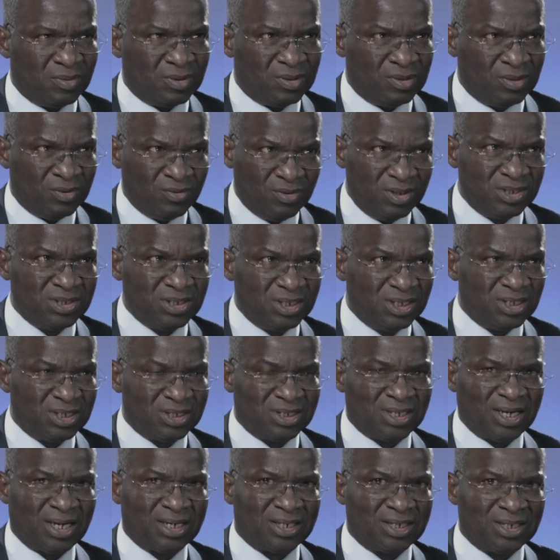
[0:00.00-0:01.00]
The reason
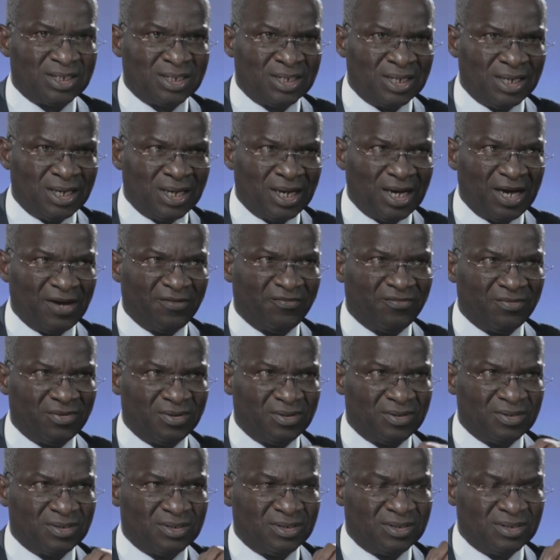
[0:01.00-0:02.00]
is that they have
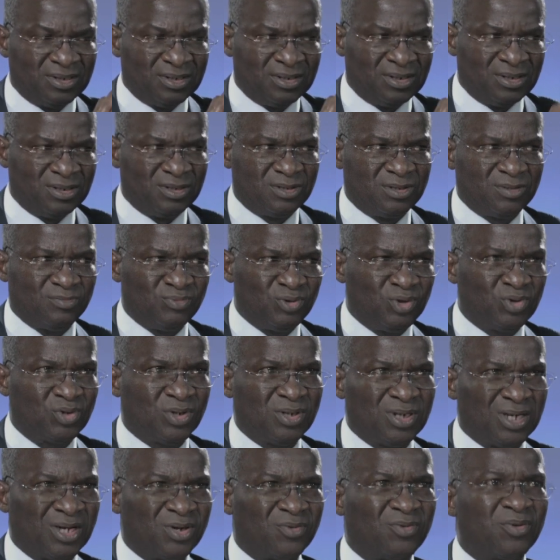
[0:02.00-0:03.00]

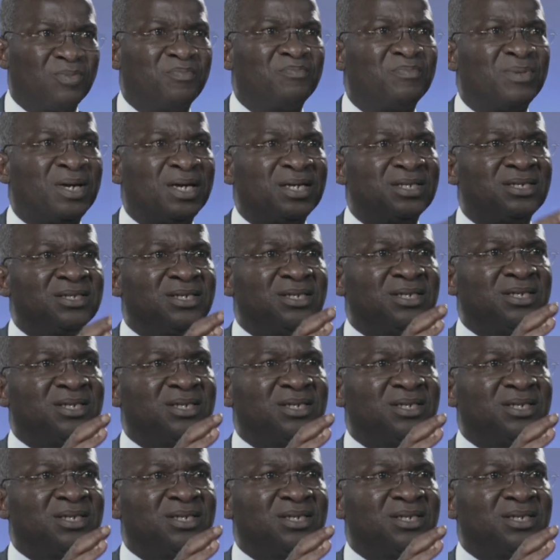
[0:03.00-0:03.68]
distribution equipment